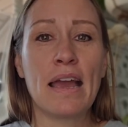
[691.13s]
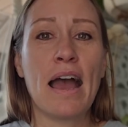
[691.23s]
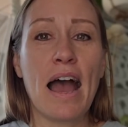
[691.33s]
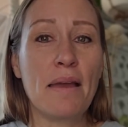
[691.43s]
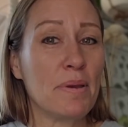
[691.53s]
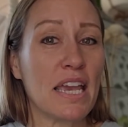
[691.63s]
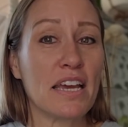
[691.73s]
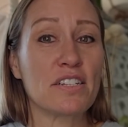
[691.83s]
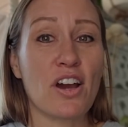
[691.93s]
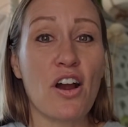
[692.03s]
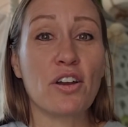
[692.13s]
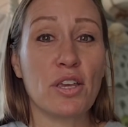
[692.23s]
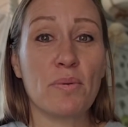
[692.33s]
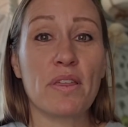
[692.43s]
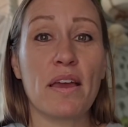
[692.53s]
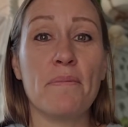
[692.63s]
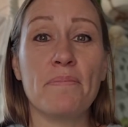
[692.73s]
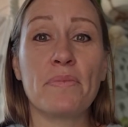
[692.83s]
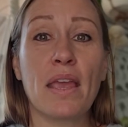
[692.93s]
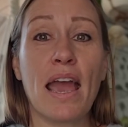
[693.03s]
I began to argue with
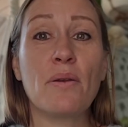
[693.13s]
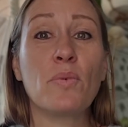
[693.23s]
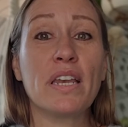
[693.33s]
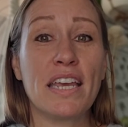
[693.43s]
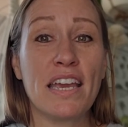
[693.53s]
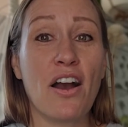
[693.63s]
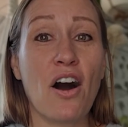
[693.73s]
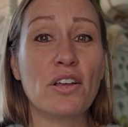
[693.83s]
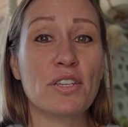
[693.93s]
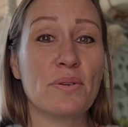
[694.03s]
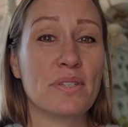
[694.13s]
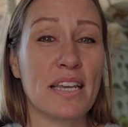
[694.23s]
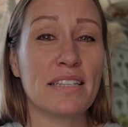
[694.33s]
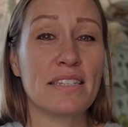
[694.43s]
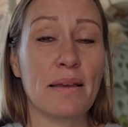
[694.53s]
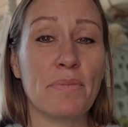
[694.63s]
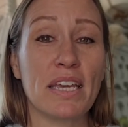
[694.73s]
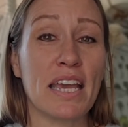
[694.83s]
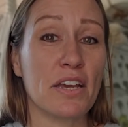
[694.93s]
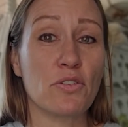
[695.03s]
him, and when he also said
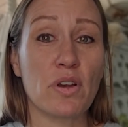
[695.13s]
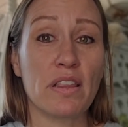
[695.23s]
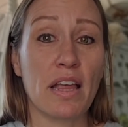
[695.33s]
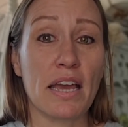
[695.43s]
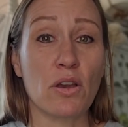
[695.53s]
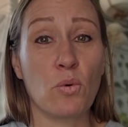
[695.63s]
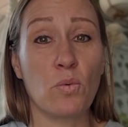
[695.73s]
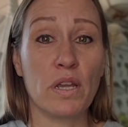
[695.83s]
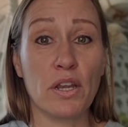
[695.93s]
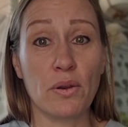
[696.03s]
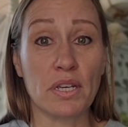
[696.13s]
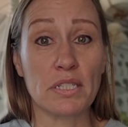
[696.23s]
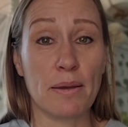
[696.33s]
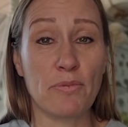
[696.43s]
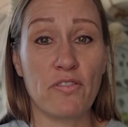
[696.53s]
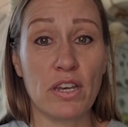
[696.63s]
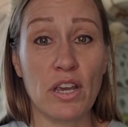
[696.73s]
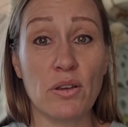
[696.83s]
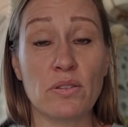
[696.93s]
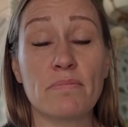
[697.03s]
something ignorant like, "We don't accept
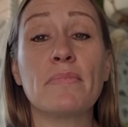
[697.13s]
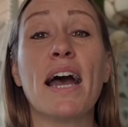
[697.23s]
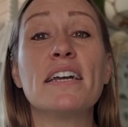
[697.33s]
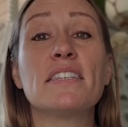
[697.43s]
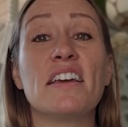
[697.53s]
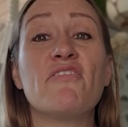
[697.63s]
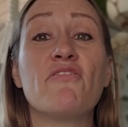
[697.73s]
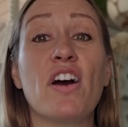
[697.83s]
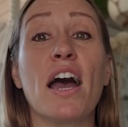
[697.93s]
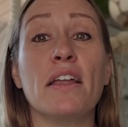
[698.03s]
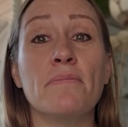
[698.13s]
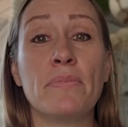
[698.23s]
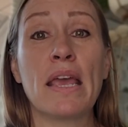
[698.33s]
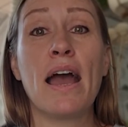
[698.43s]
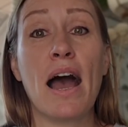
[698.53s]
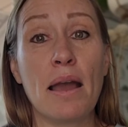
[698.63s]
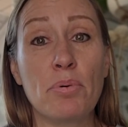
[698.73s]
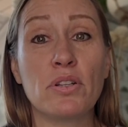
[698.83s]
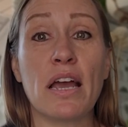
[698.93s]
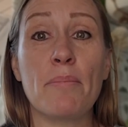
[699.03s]
videos," I said, "Fine." I
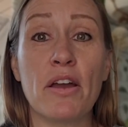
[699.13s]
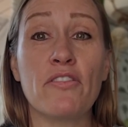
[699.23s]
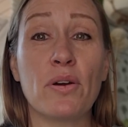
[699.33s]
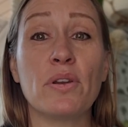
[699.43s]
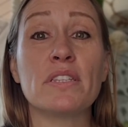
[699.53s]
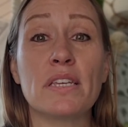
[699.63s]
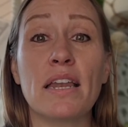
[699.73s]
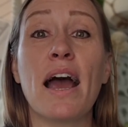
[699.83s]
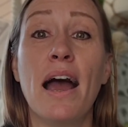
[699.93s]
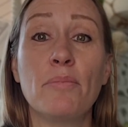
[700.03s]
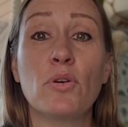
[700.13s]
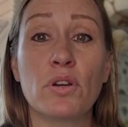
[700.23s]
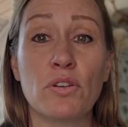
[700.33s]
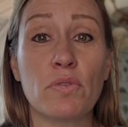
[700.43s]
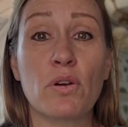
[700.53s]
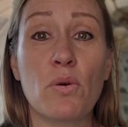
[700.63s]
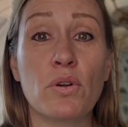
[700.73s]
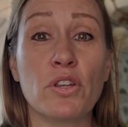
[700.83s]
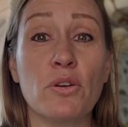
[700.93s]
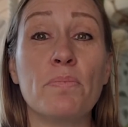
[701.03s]
pulled out my phone and said, "I'm going to
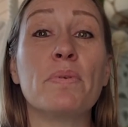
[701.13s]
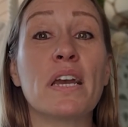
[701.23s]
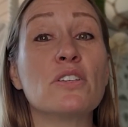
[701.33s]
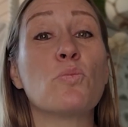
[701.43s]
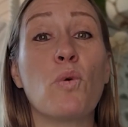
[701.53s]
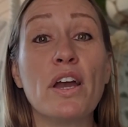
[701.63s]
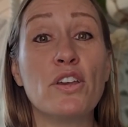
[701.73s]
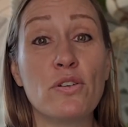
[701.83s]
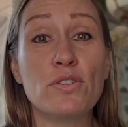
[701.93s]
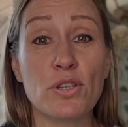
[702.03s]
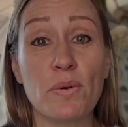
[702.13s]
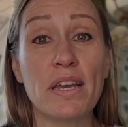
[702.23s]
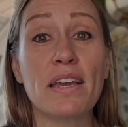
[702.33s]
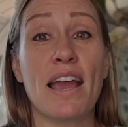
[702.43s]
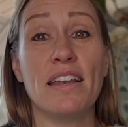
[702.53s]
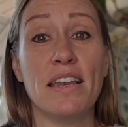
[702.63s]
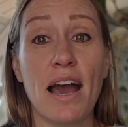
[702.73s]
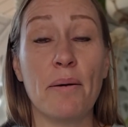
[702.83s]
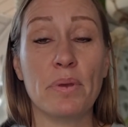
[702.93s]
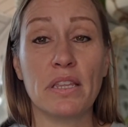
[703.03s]
record you because what you're doing
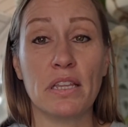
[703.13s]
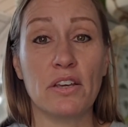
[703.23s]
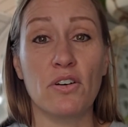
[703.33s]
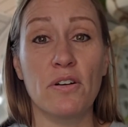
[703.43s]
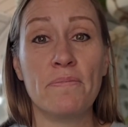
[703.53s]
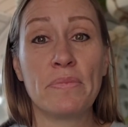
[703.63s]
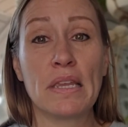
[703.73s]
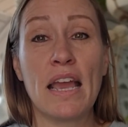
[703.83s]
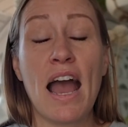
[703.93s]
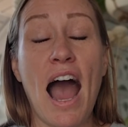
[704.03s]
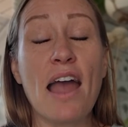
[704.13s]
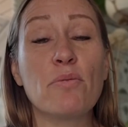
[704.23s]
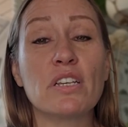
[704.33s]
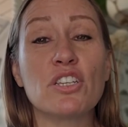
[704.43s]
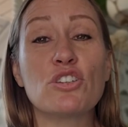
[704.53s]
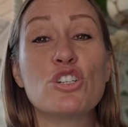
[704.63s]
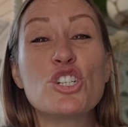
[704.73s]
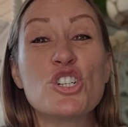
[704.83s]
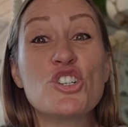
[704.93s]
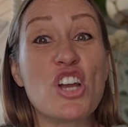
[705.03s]
cannot be legal." I was
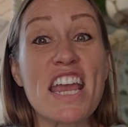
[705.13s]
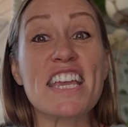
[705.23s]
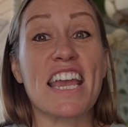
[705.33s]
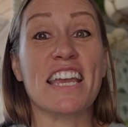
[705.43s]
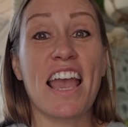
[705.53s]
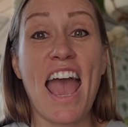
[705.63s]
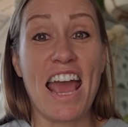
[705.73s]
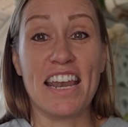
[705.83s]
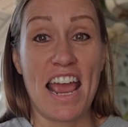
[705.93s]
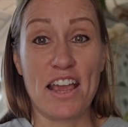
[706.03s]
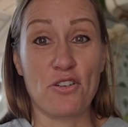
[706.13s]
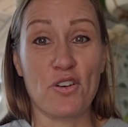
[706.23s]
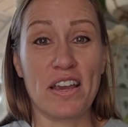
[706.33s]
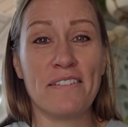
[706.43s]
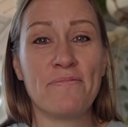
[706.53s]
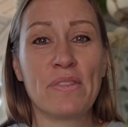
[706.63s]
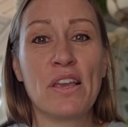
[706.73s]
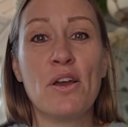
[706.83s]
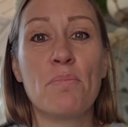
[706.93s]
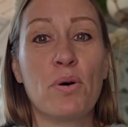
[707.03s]
shaking and angry.
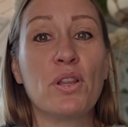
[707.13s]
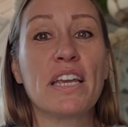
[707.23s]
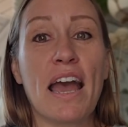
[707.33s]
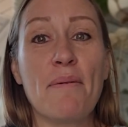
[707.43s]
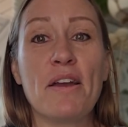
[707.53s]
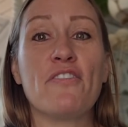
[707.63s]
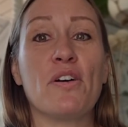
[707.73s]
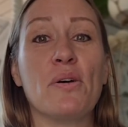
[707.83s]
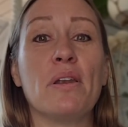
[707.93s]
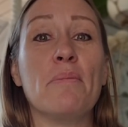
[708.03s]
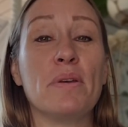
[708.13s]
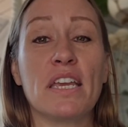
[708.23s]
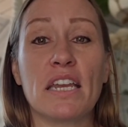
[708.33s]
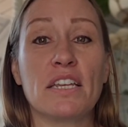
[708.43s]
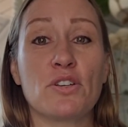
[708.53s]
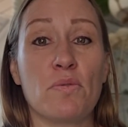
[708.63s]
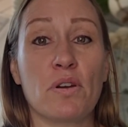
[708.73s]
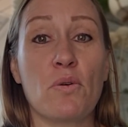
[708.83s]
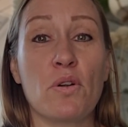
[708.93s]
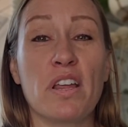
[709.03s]
Pulling out my phone and beginning to
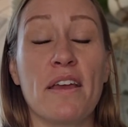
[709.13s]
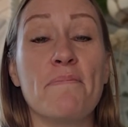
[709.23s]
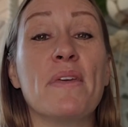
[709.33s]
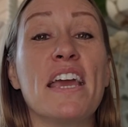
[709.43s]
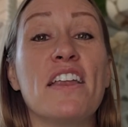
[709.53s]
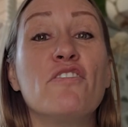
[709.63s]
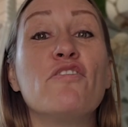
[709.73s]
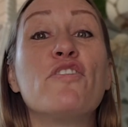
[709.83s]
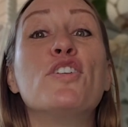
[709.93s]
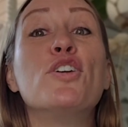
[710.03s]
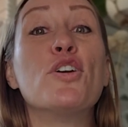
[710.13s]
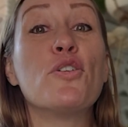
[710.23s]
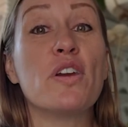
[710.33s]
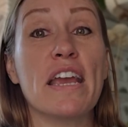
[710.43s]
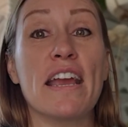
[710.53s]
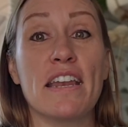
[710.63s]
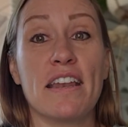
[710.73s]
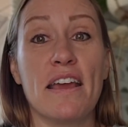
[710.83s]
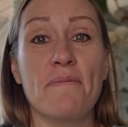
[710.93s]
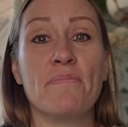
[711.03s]
record him infuriated
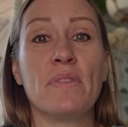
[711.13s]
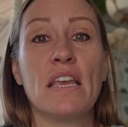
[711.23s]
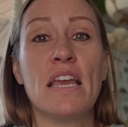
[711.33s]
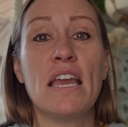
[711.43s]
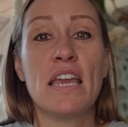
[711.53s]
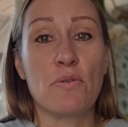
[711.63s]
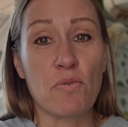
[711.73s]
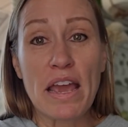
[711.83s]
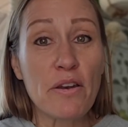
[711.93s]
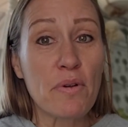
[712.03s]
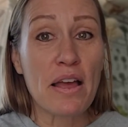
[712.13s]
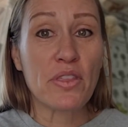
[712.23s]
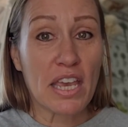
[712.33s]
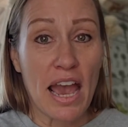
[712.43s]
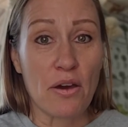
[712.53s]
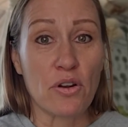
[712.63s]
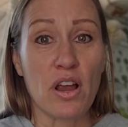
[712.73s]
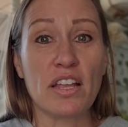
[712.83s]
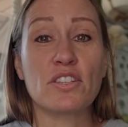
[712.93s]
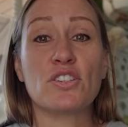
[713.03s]
him. He ran around the counter
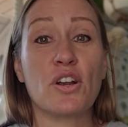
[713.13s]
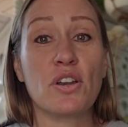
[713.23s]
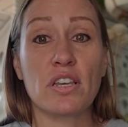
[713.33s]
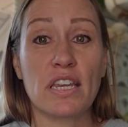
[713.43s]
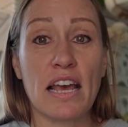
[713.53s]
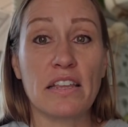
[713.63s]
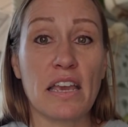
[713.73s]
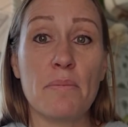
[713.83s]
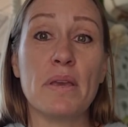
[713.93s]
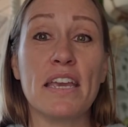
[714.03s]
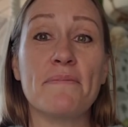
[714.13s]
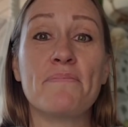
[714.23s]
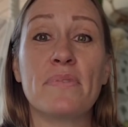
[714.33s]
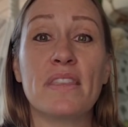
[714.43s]
and started yelling at me.